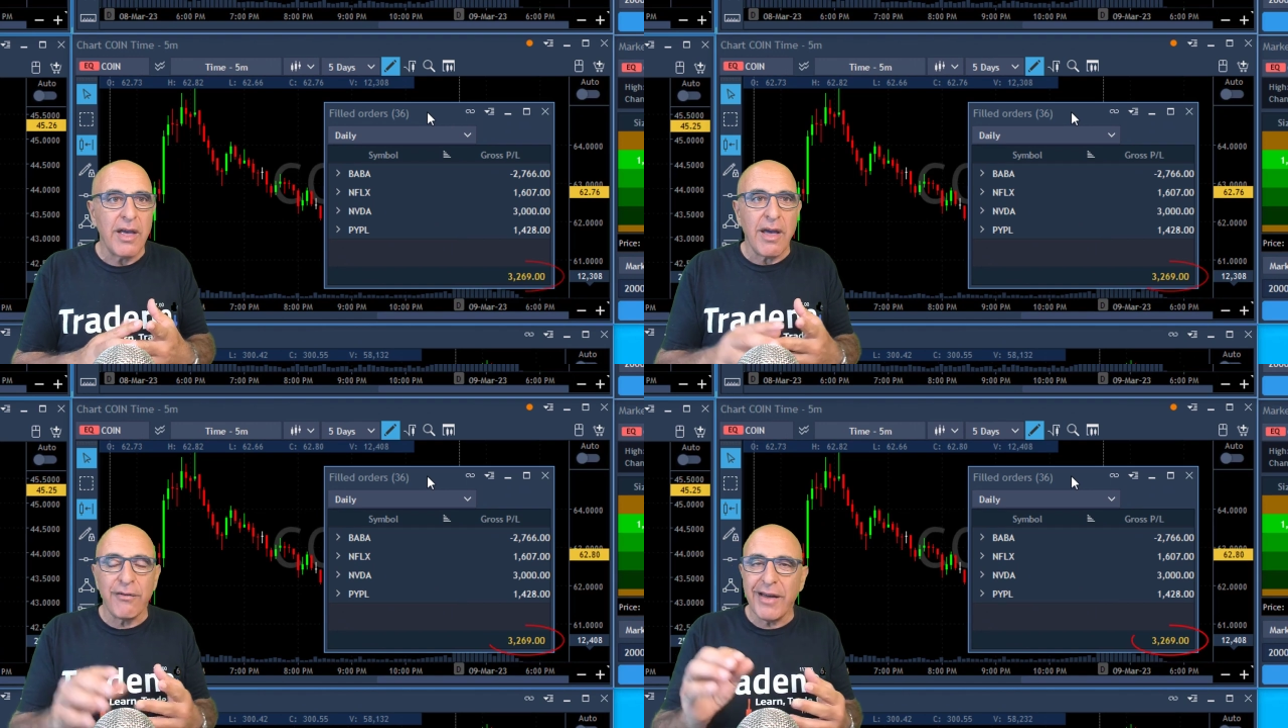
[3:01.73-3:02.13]

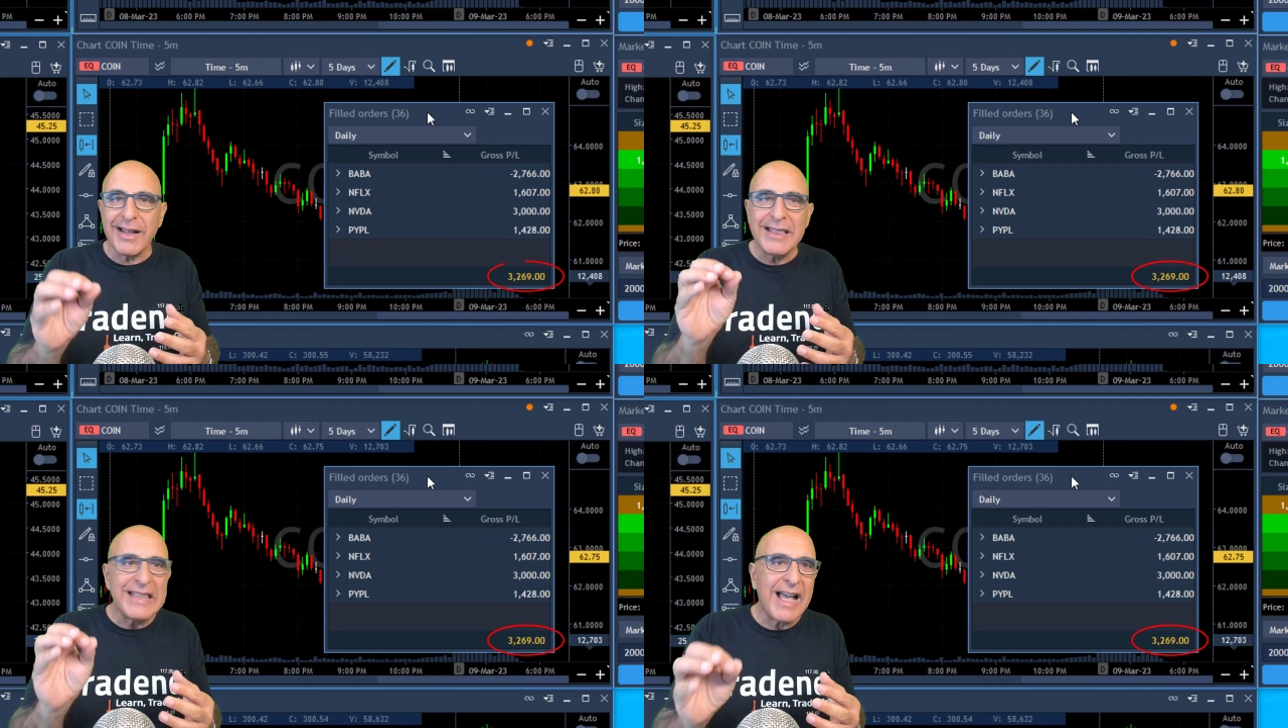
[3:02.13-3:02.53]
A very
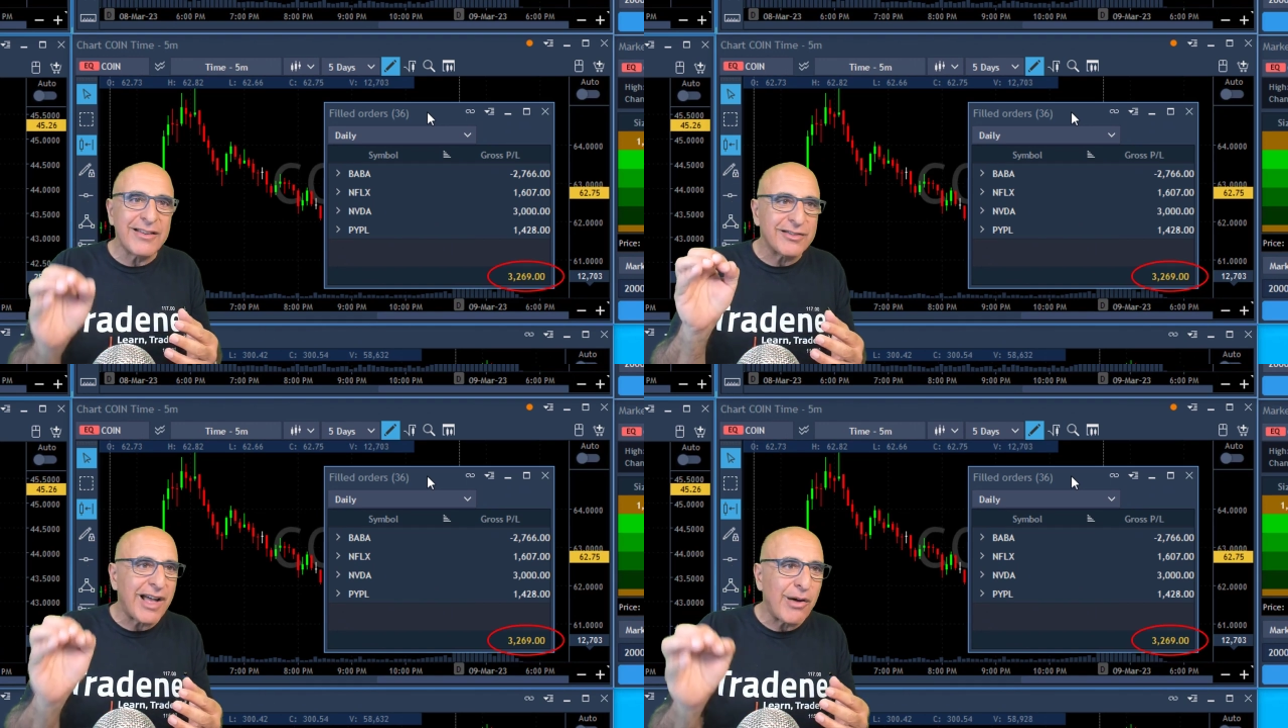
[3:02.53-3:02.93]

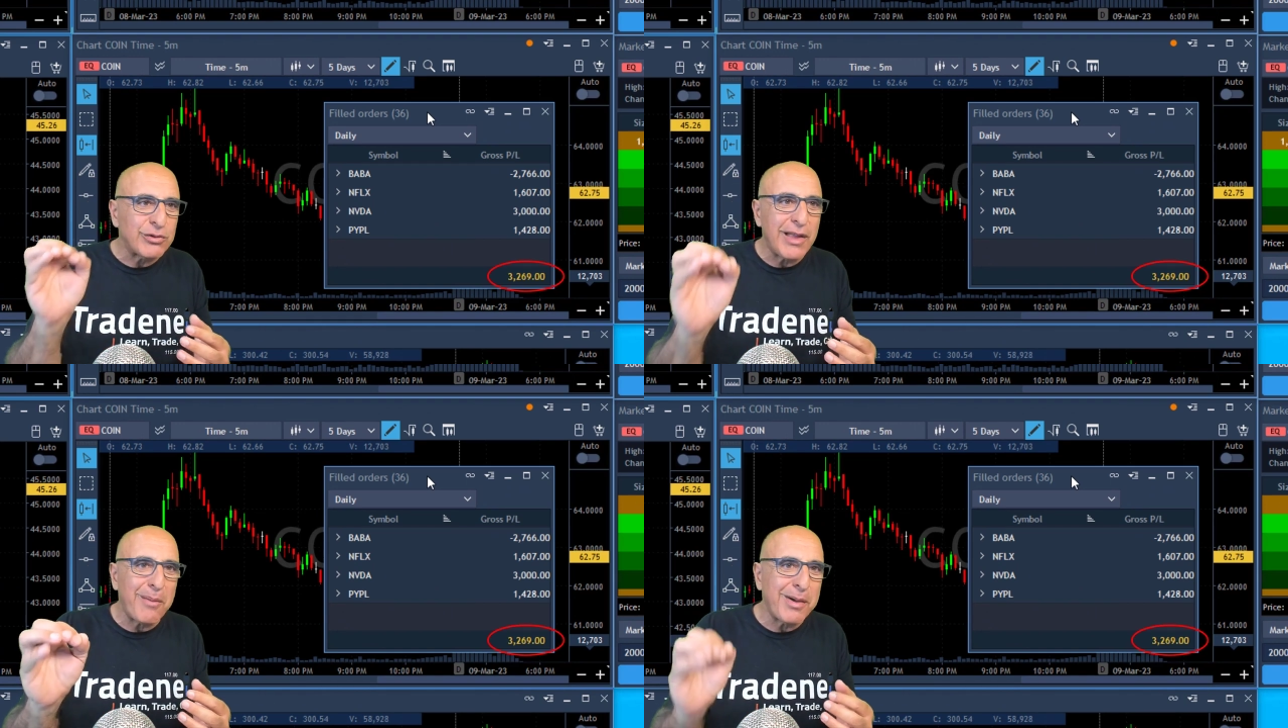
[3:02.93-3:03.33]
nice round
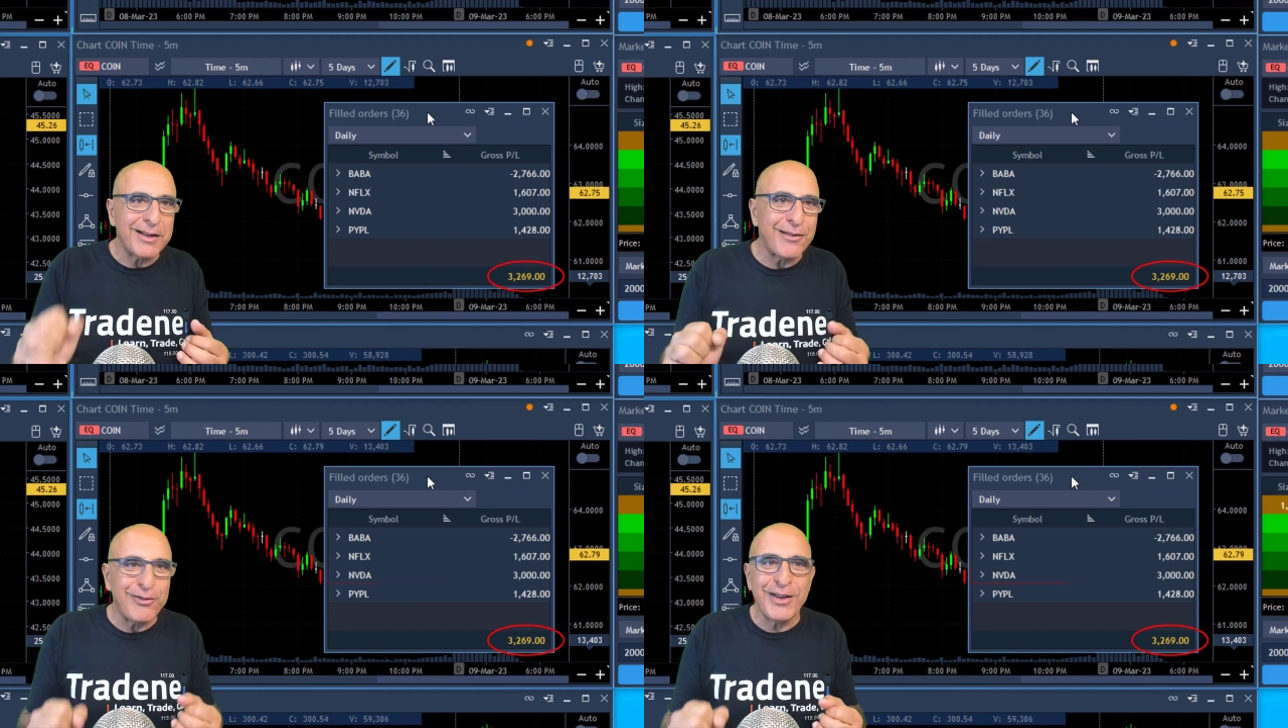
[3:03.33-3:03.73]
number
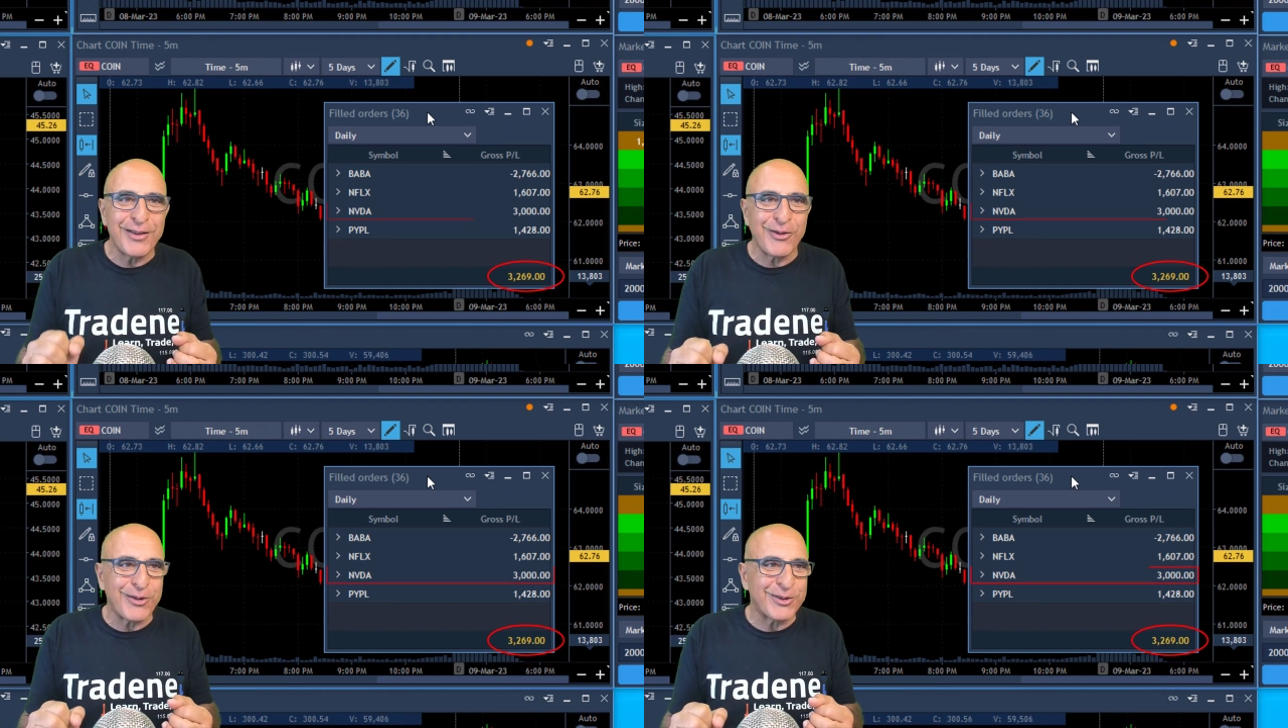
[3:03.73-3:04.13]
in NVIDIA,
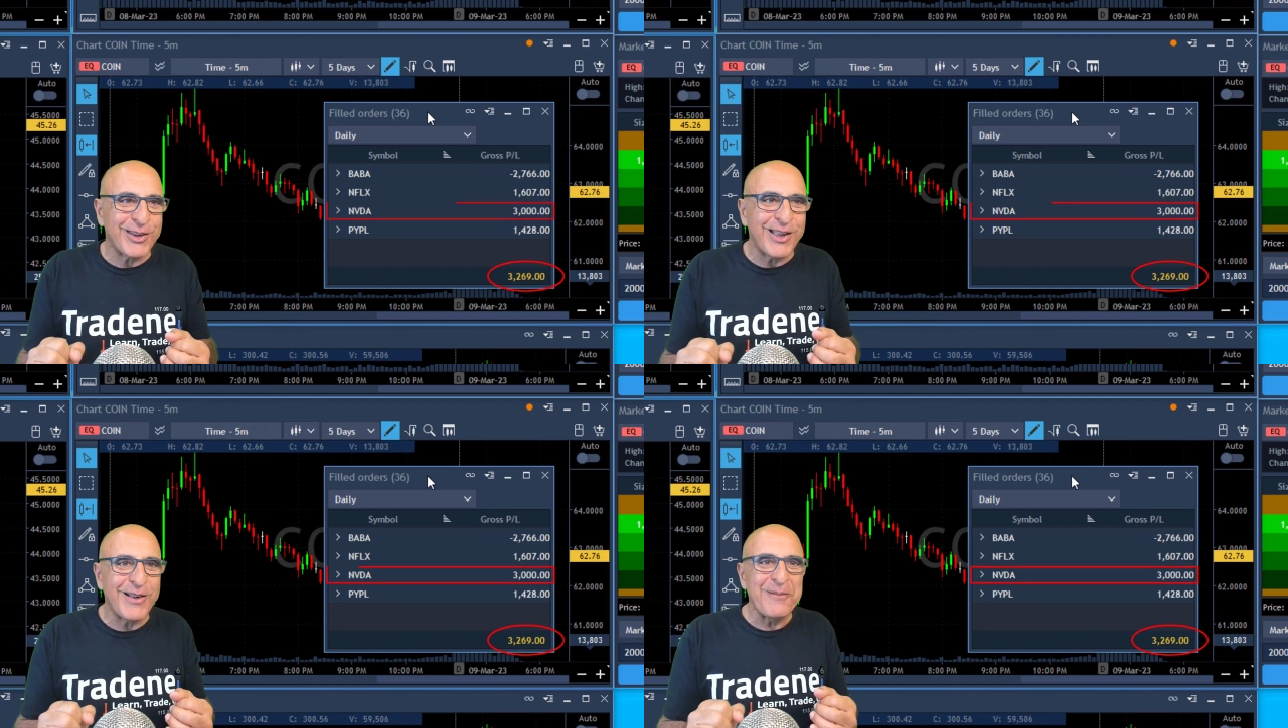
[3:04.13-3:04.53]
as you can see
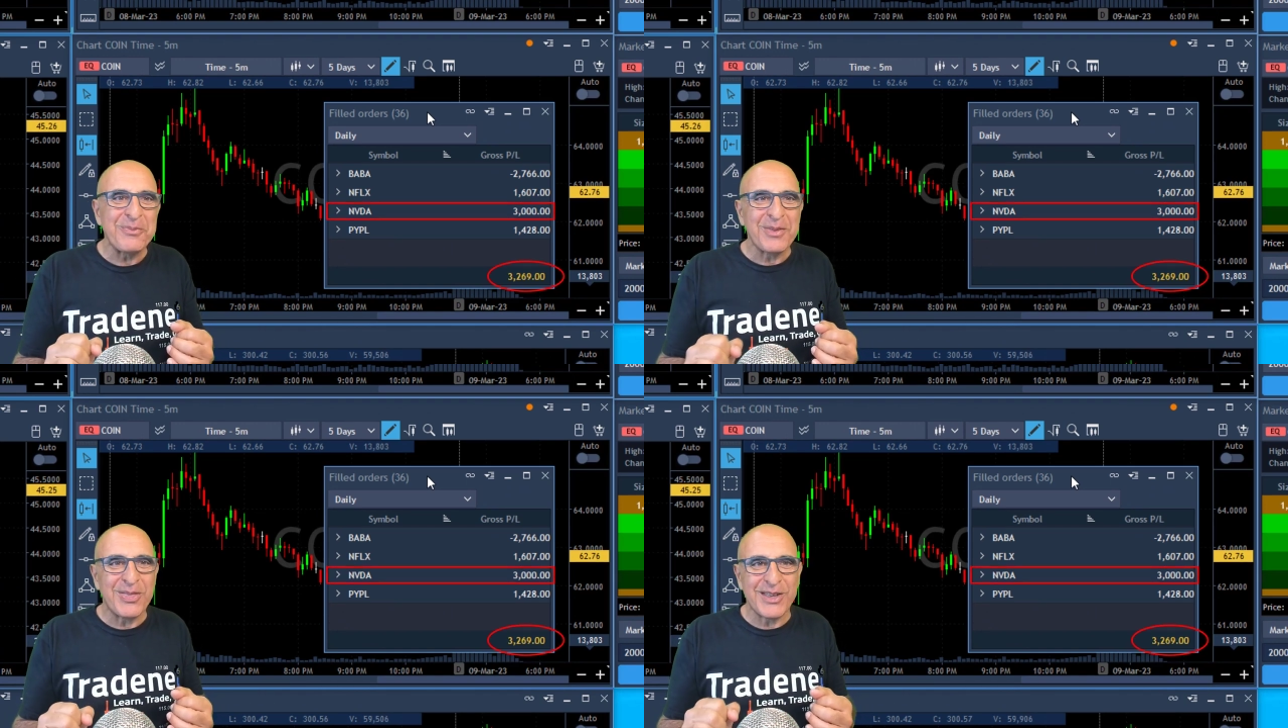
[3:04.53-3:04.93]
here,
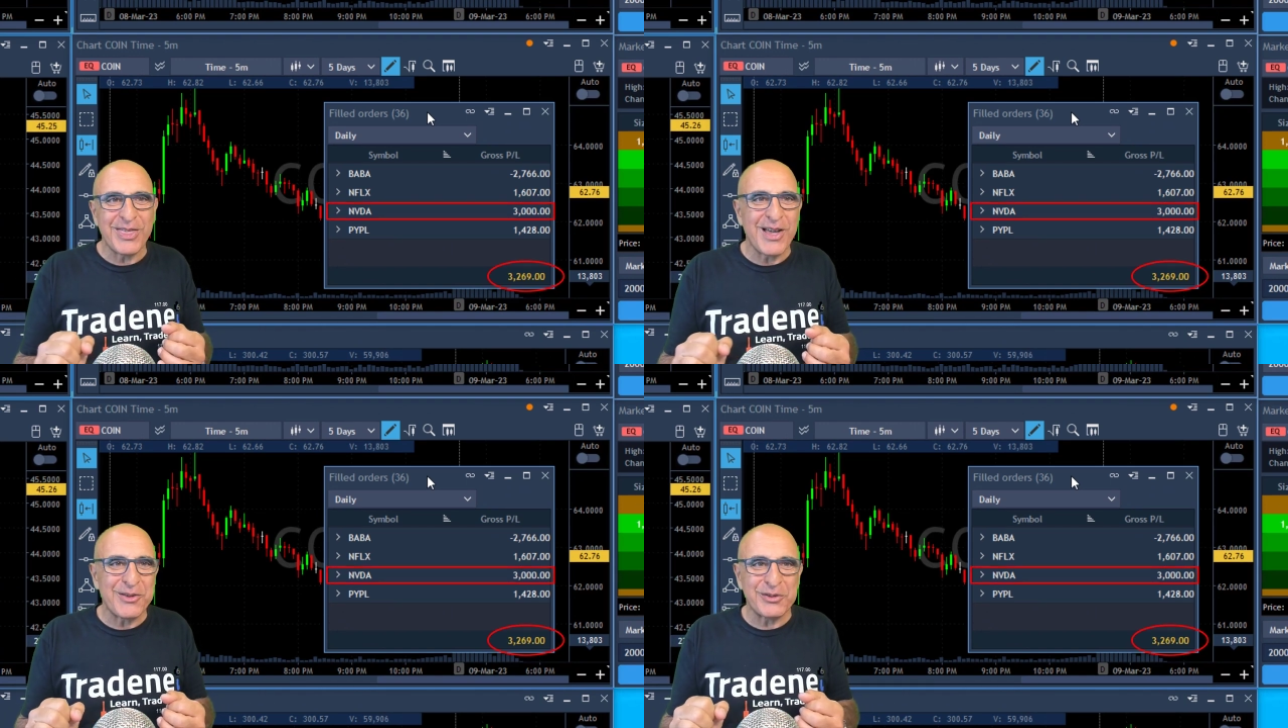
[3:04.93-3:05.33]
three
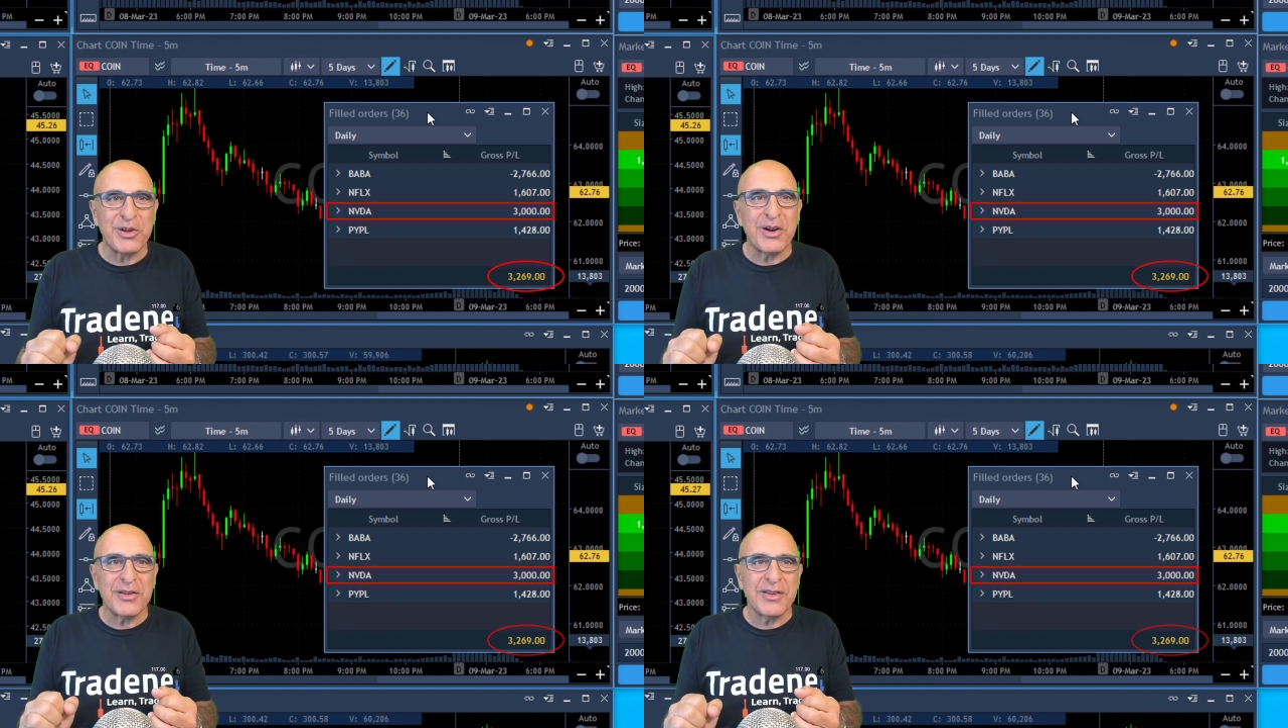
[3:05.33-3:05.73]
thousand
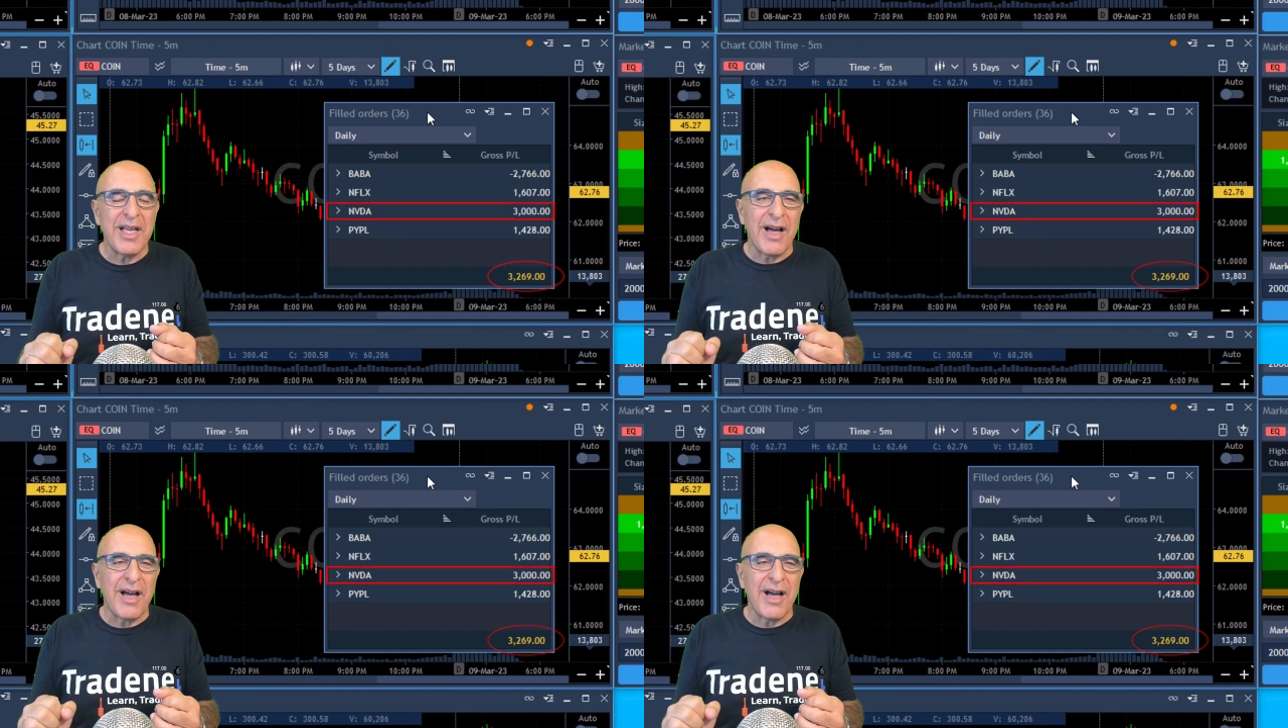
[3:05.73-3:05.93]
dollars.